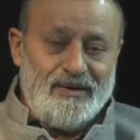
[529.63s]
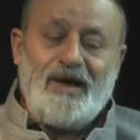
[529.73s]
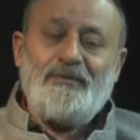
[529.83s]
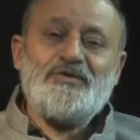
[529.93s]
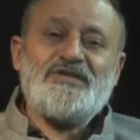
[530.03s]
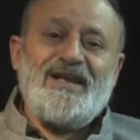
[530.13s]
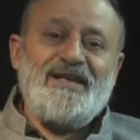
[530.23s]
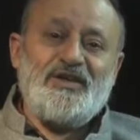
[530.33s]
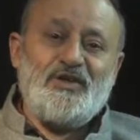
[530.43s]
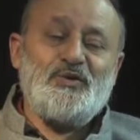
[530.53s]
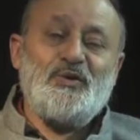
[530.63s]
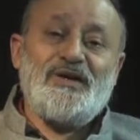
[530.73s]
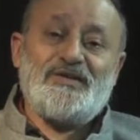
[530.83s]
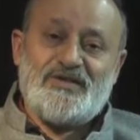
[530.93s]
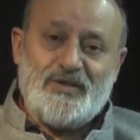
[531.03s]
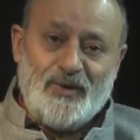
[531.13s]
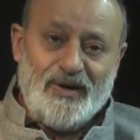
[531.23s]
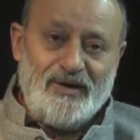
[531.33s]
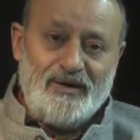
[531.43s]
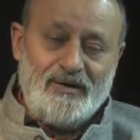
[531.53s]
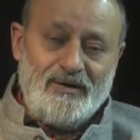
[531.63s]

I was telling you a story